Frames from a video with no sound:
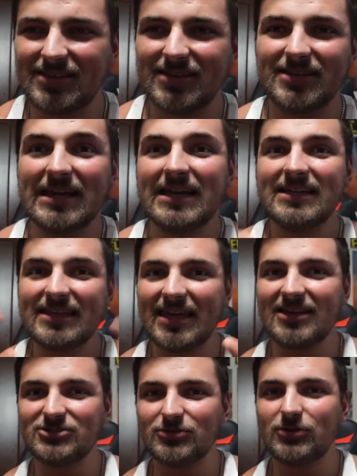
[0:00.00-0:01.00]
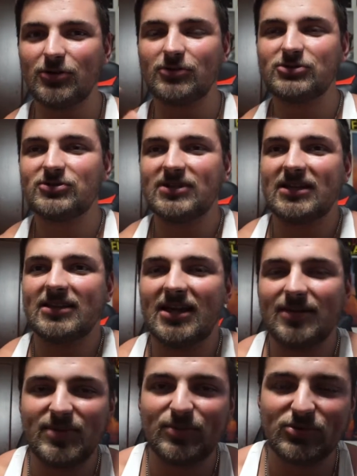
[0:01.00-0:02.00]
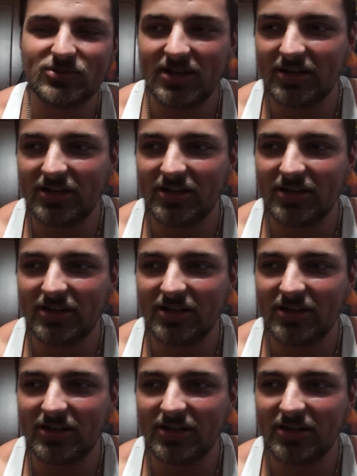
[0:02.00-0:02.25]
the cancel culture that a lot of people try